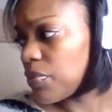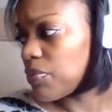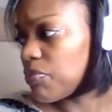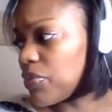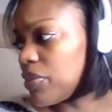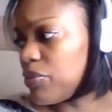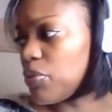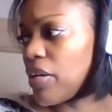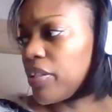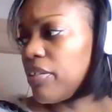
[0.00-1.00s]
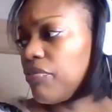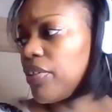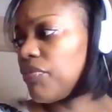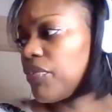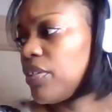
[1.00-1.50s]
We do our gift
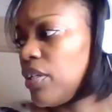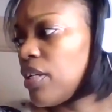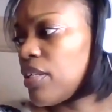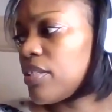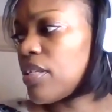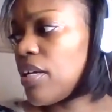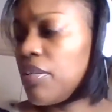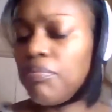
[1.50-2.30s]
giving time.